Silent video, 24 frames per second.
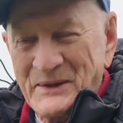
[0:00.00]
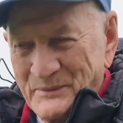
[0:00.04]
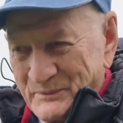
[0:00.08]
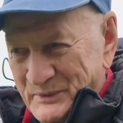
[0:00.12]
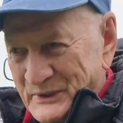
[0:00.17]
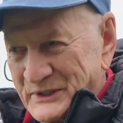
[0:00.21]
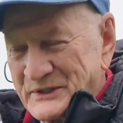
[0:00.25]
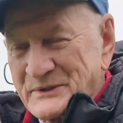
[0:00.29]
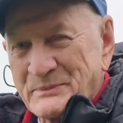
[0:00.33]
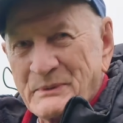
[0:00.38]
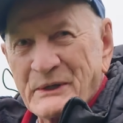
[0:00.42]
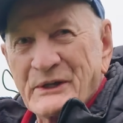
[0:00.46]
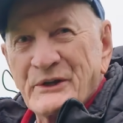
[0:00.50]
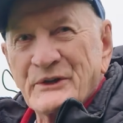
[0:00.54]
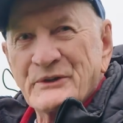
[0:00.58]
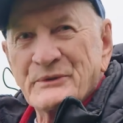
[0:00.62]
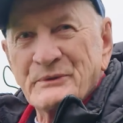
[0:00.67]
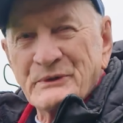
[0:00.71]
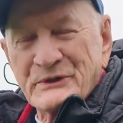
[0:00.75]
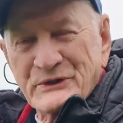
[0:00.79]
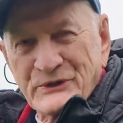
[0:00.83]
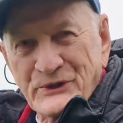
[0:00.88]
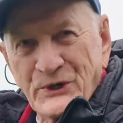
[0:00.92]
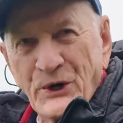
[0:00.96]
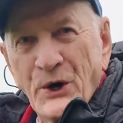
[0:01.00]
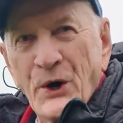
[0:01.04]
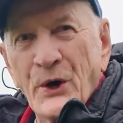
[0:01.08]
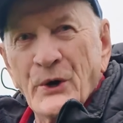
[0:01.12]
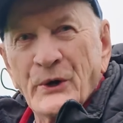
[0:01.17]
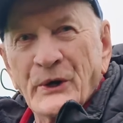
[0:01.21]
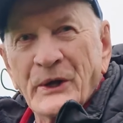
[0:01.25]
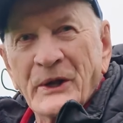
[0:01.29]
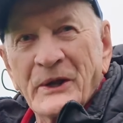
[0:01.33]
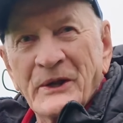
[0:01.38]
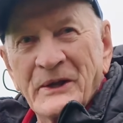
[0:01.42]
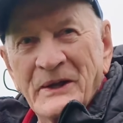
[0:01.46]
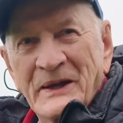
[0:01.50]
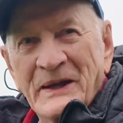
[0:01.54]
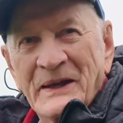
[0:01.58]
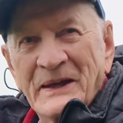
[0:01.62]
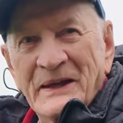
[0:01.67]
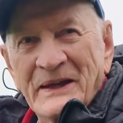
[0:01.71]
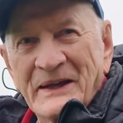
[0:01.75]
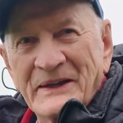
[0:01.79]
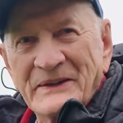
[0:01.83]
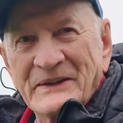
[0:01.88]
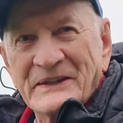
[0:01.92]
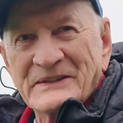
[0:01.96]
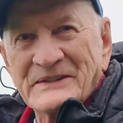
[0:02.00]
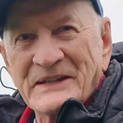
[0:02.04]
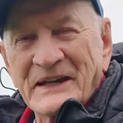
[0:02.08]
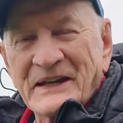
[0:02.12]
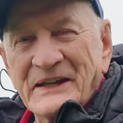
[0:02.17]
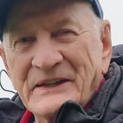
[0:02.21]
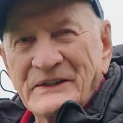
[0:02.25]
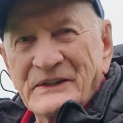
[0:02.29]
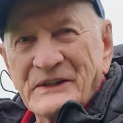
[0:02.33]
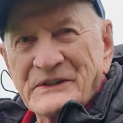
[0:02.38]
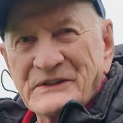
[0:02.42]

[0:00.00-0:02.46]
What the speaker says: but it's because we're scoring and they're taking